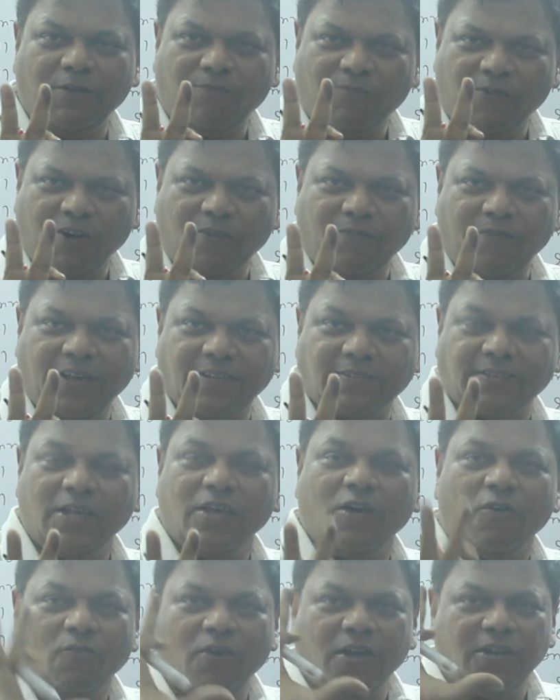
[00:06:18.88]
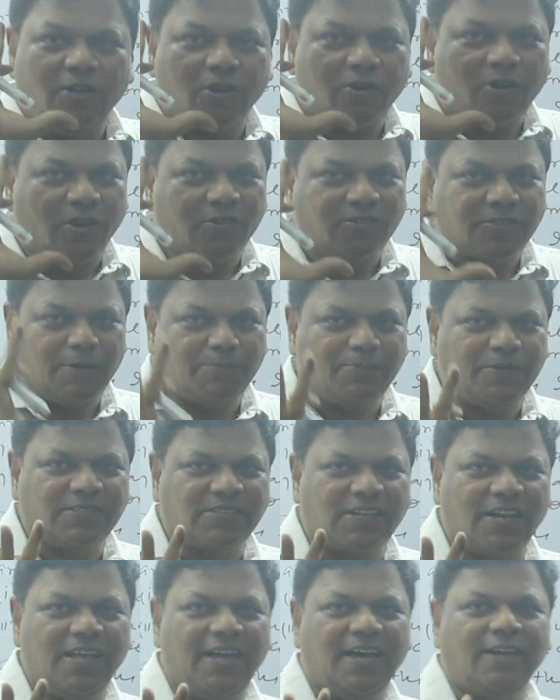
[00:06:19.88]
different ways. When your concept
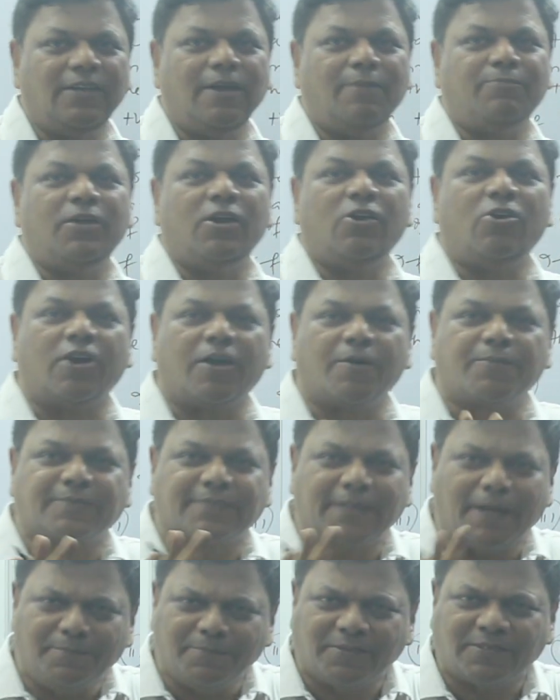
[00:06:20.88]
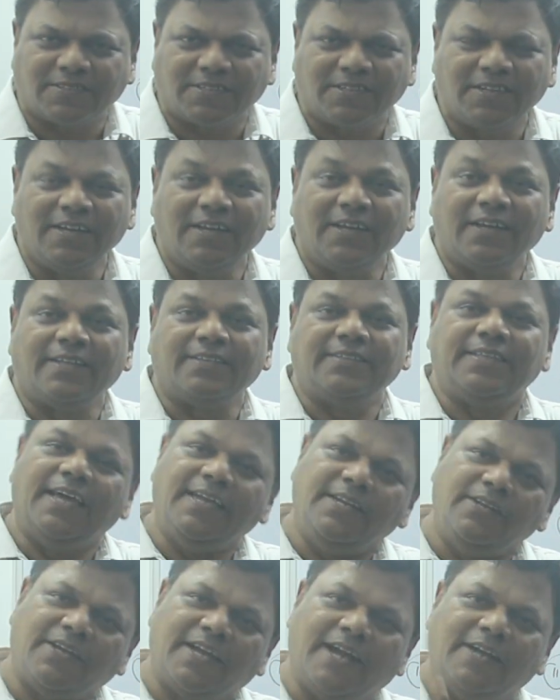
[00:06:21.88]
is clear, you have done a lot of sums,
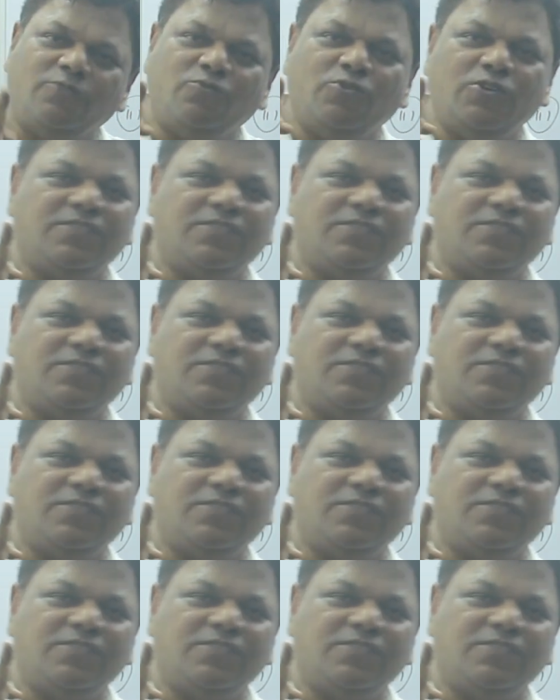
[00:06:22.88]
then you can do